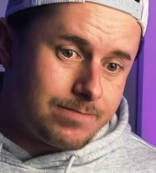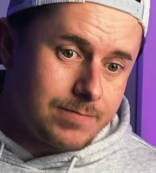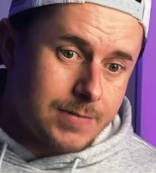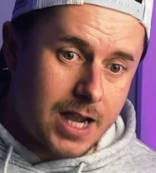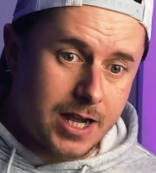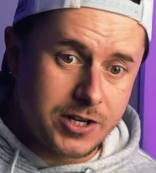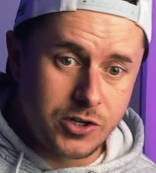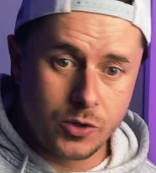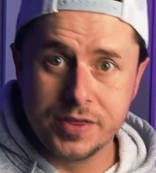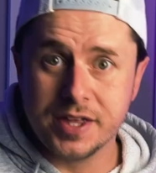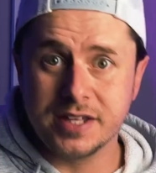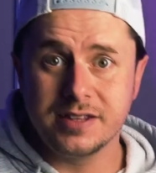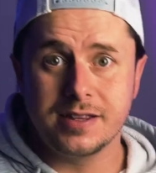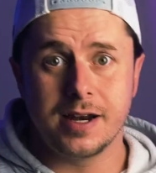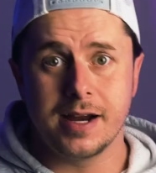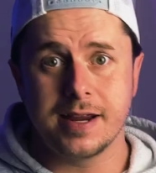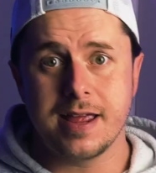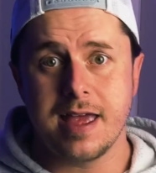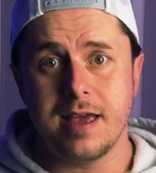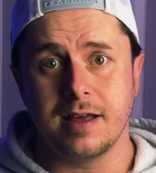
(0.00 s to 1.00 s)
I don't think that
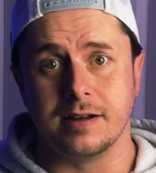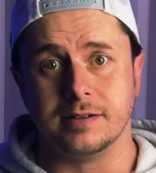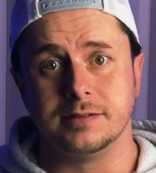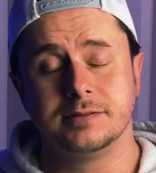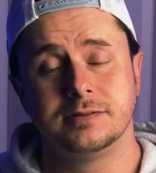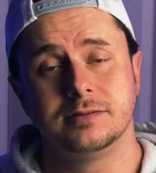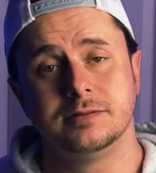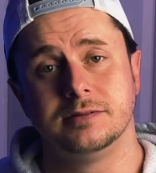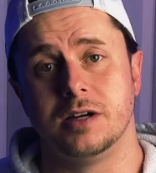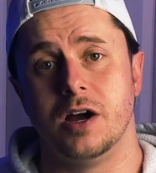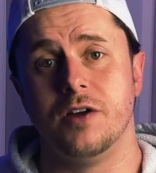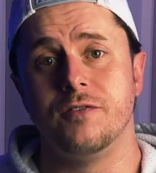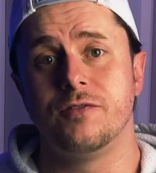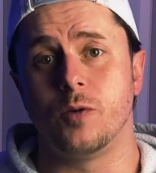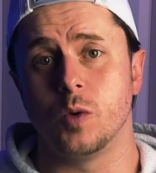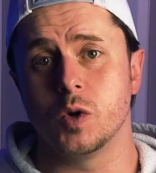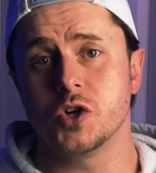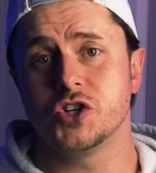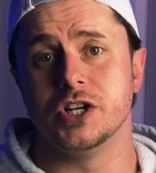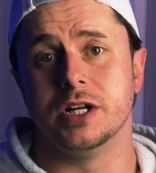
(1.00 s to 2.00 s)
I can,
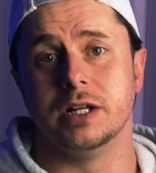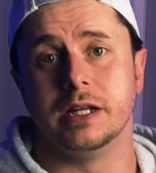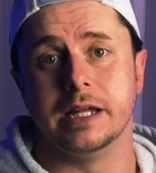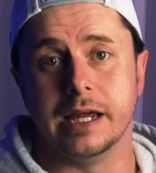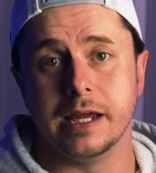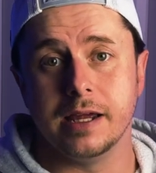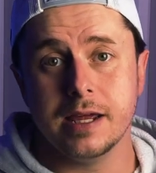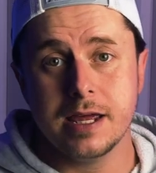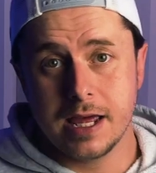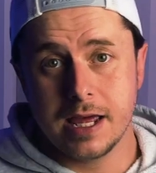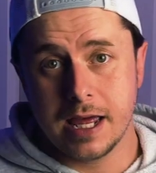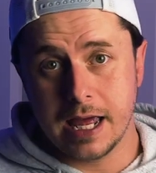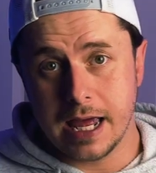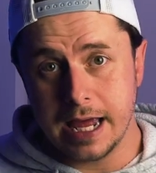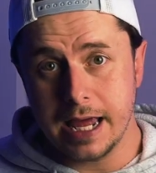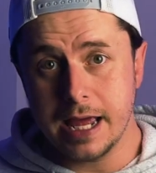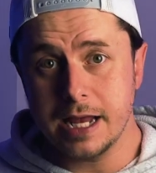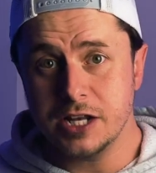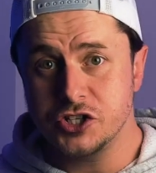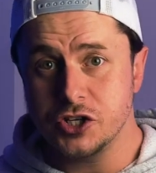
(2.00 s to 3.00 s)
unfortunately.
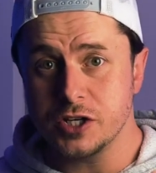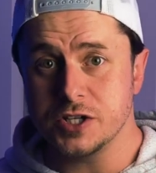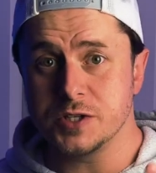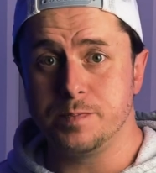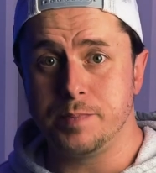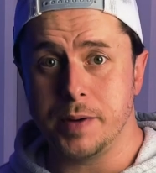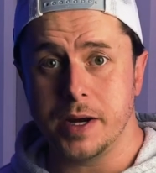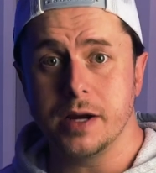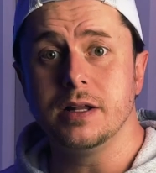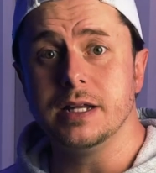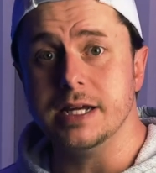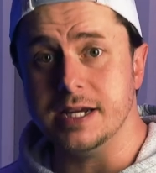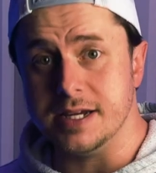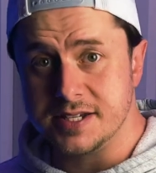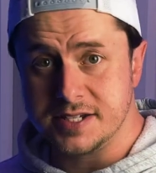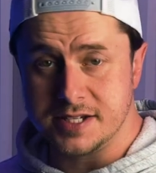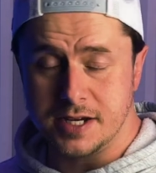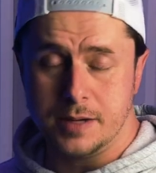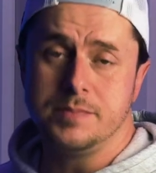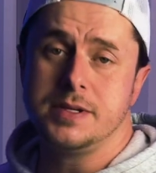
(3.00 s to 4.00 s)
It just barely,
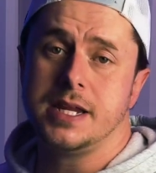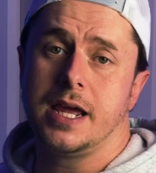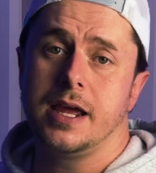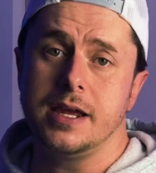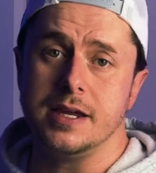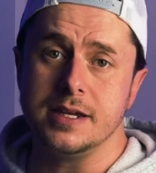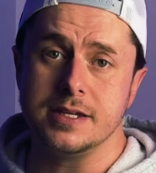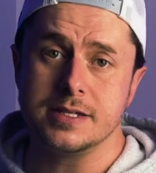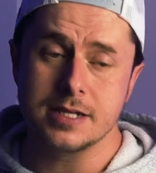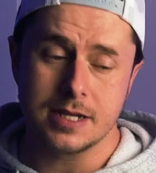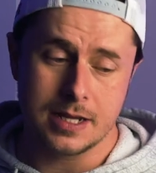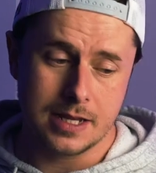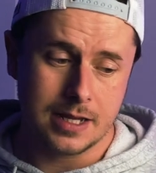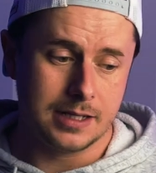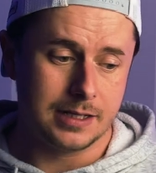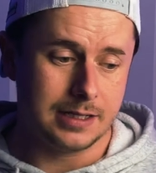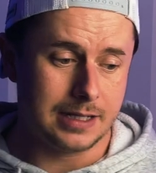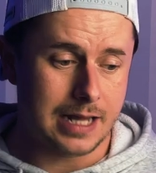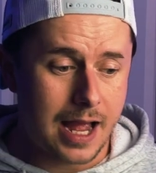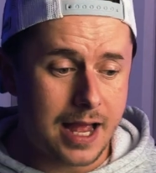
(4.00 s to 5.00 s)
some days,
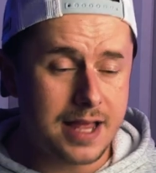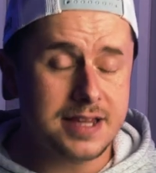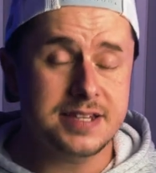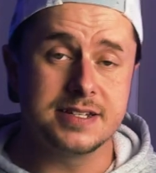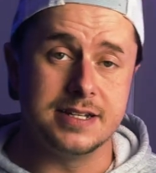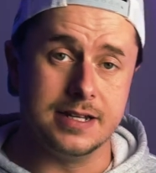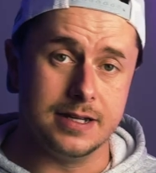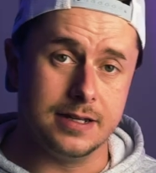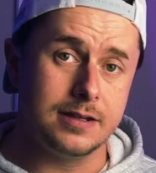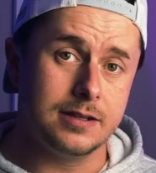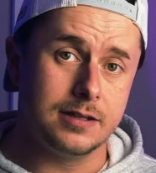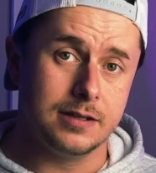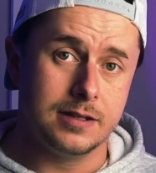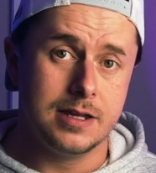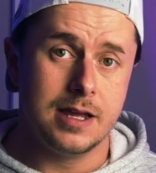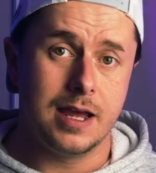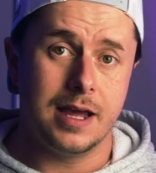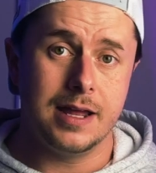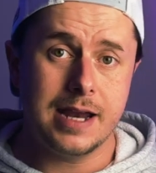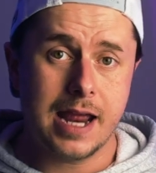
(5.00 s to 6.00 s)
lasted
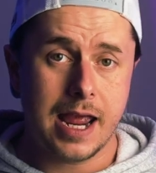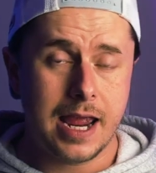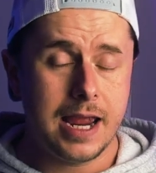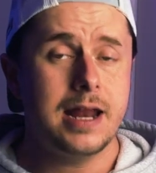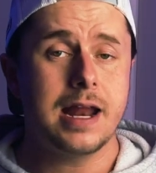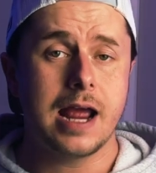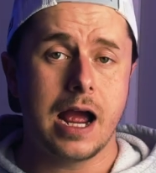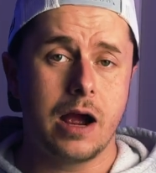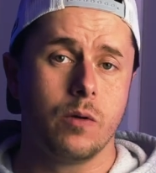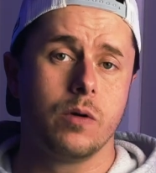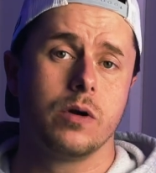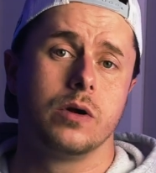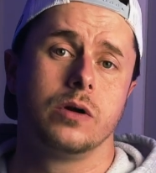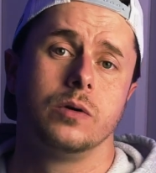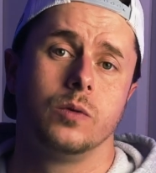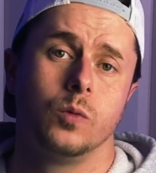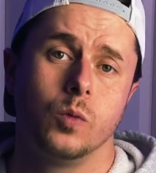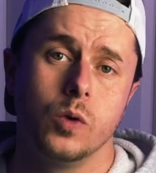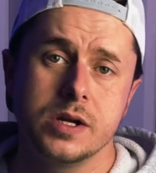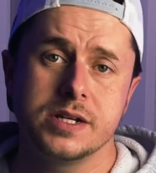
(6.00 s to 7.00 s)
an 8-hour
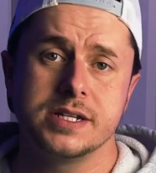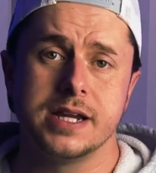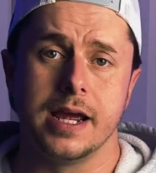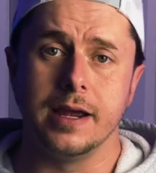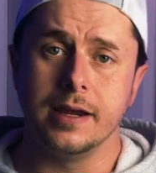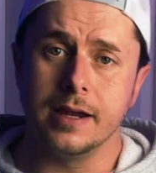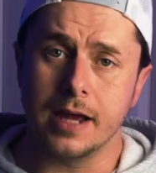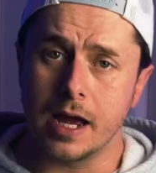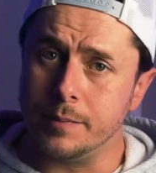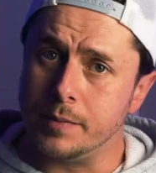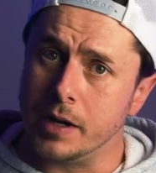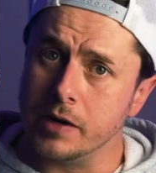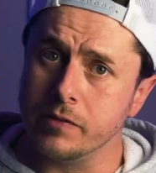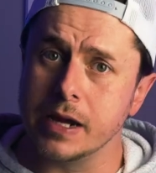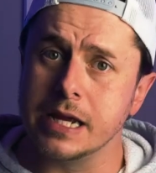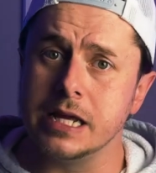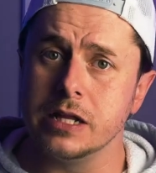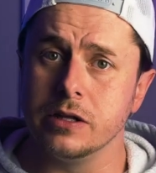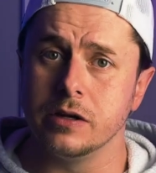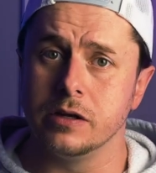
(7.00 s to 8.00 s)
workday at my
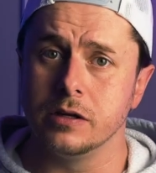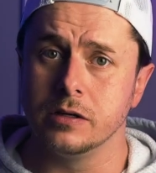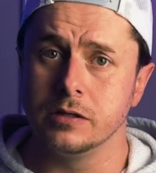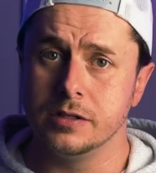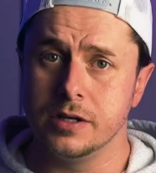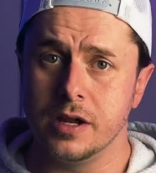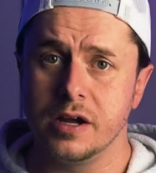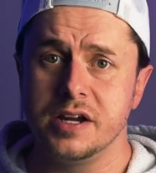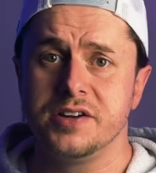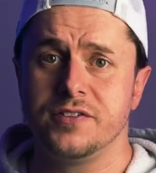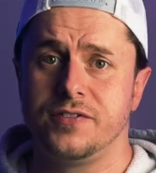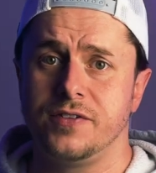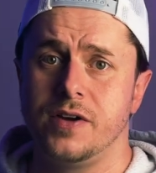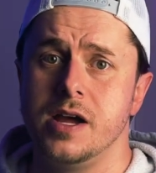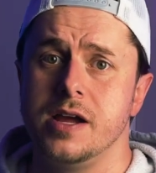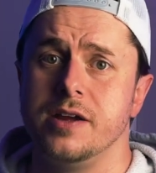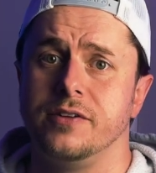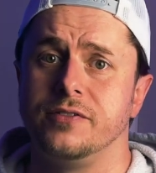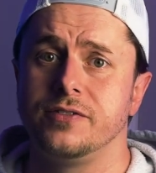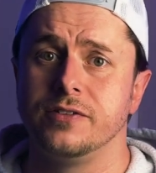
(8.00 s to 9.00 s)
regular 9 to
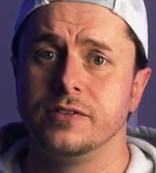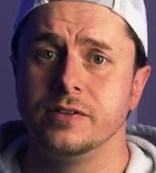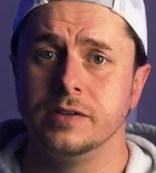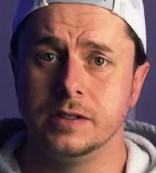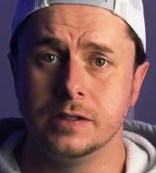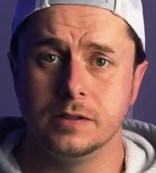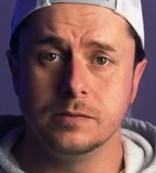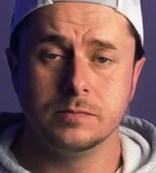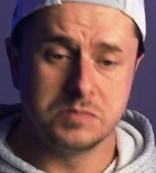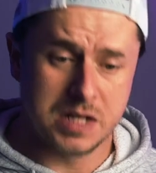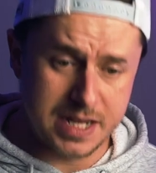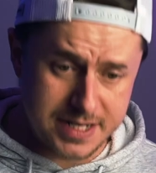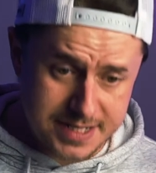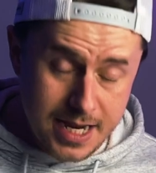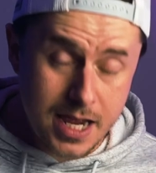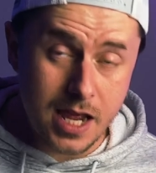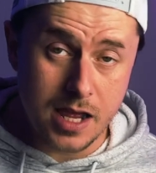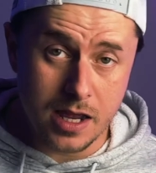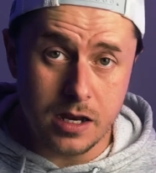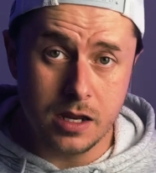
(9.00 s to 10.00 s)
5. It
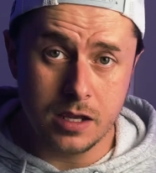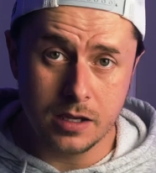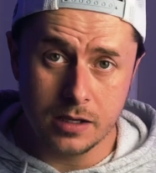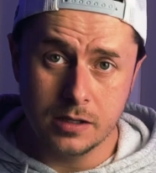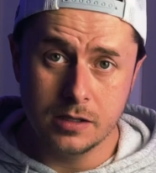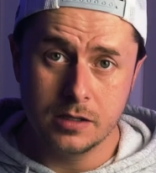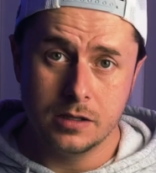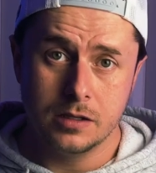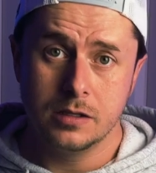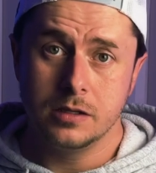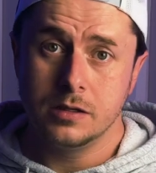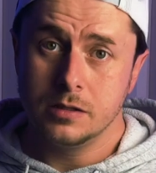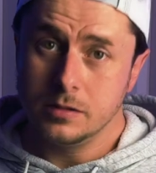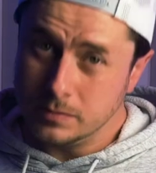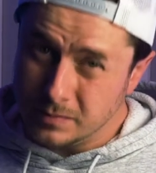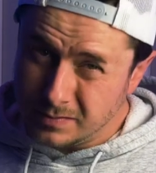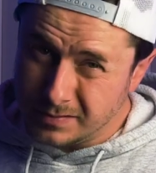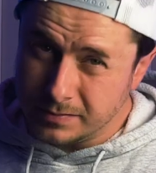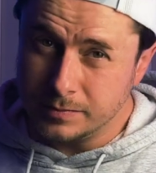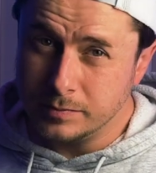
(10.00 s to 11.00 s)
did,
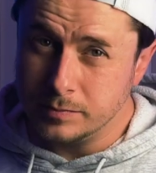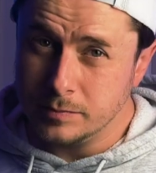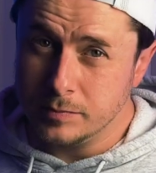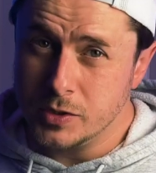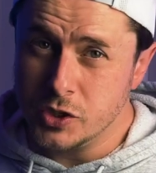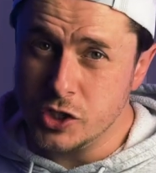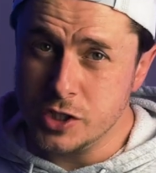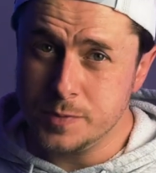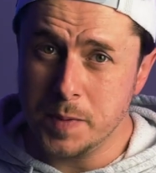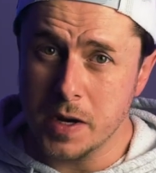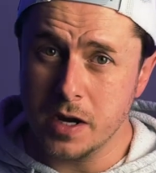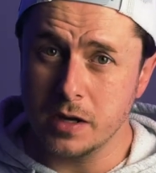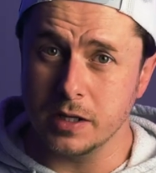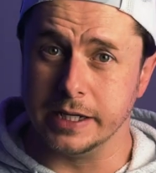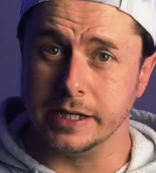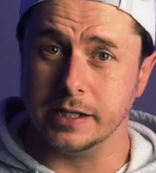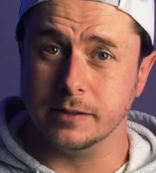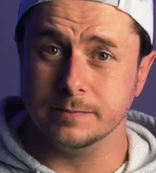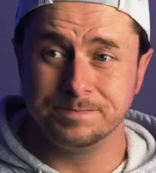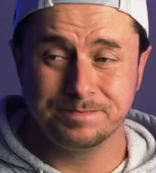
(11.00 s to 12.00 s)
but just
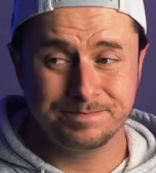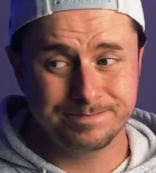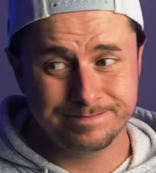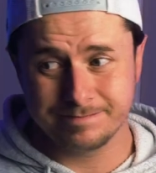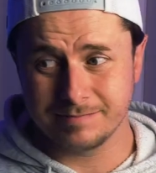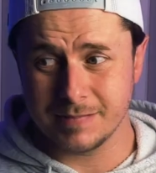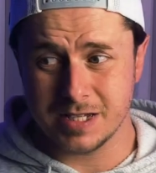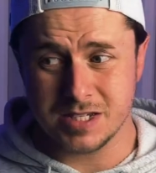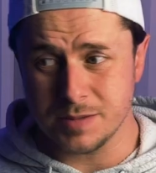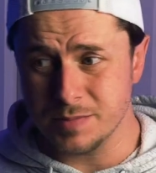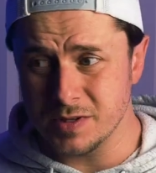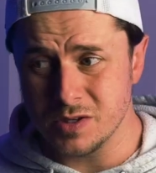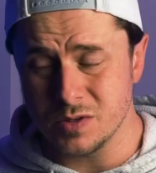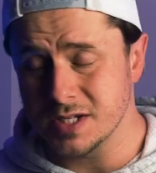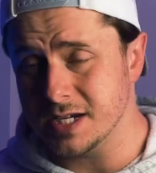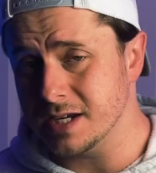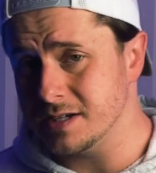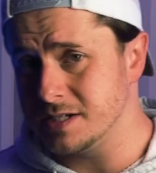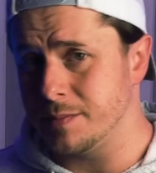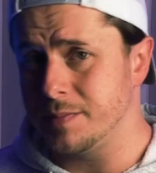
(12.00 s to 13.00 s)
barely. And some of those
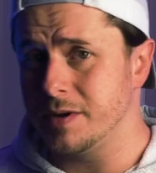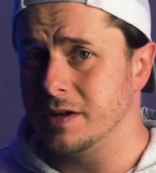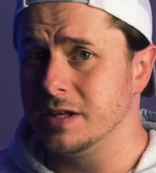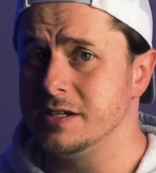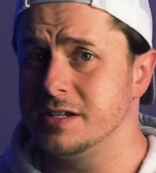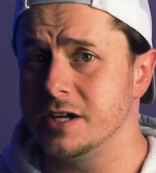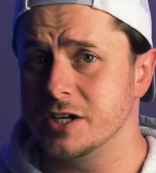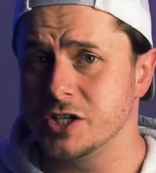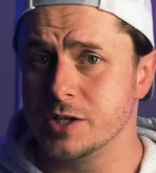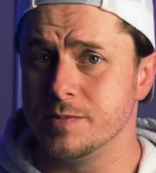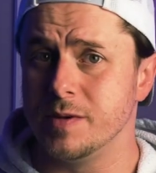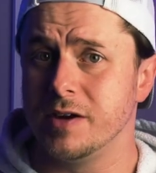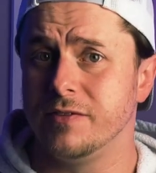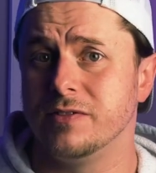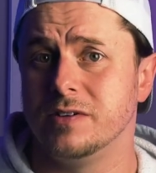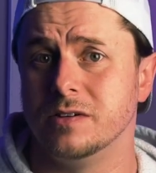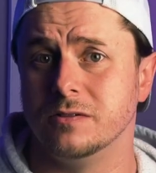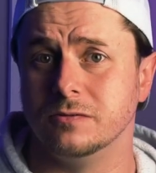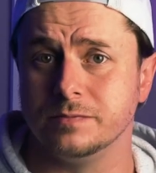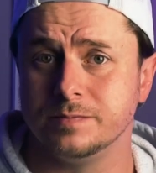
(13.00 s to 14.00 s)
days I barely touched my
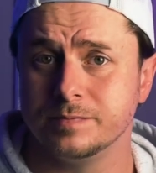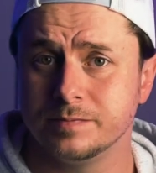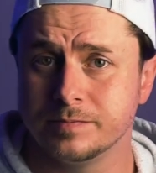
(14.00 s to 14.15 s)
phone.